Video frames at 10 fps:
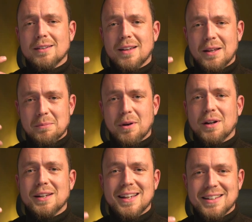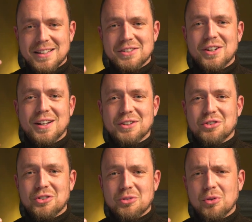and body and entire
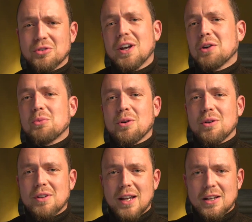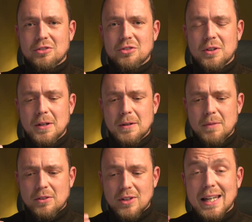system, your entire world as
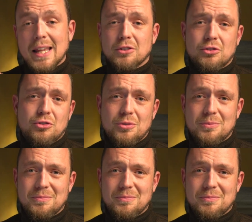a lens.